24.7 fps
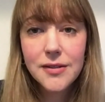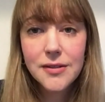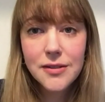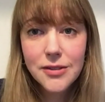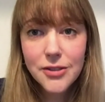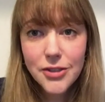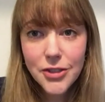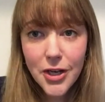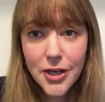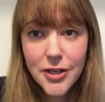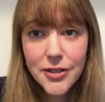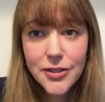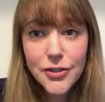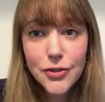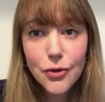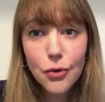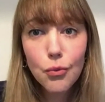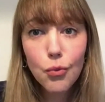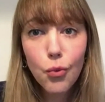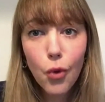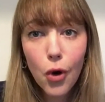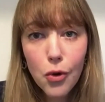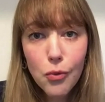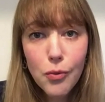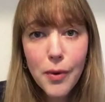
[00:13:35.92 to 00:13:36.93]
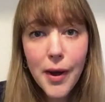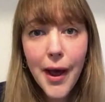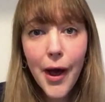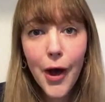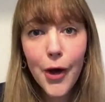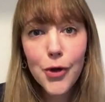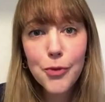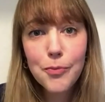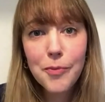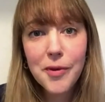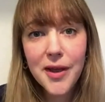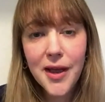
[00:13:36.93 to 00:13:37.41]
Does what we're
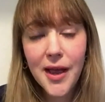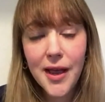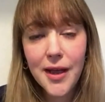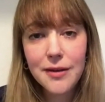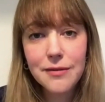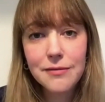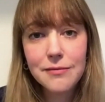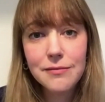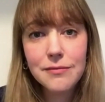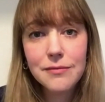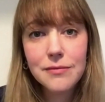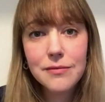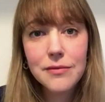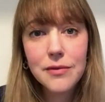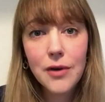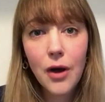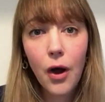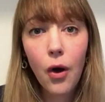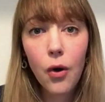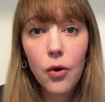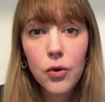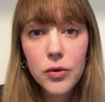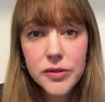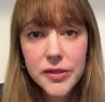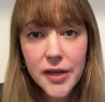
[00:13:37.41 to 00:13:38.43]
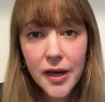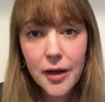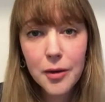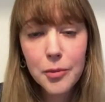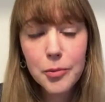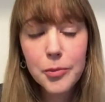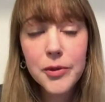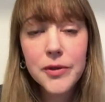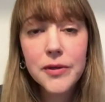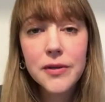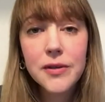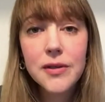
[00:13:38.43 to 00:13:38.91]
hoping in hold
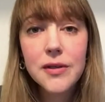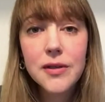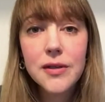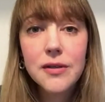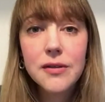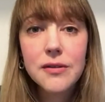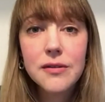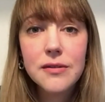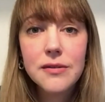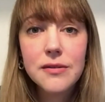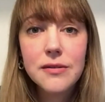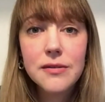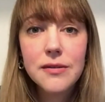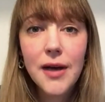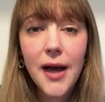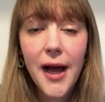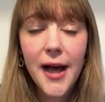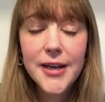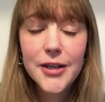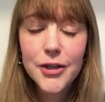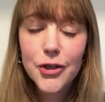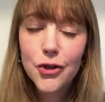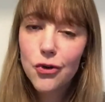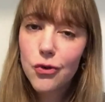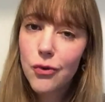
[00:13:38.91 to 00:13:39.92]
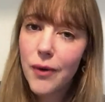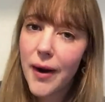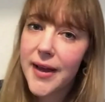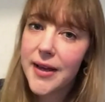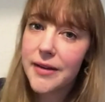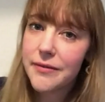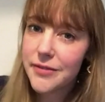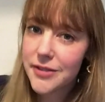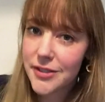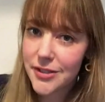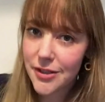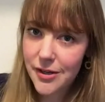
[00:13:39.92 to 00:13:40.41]
up at a
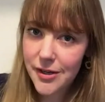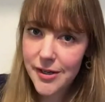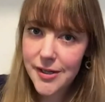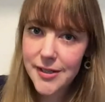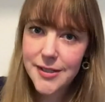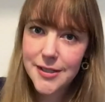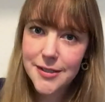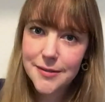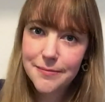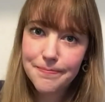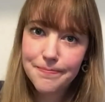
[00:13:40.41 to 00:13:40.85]
graveside?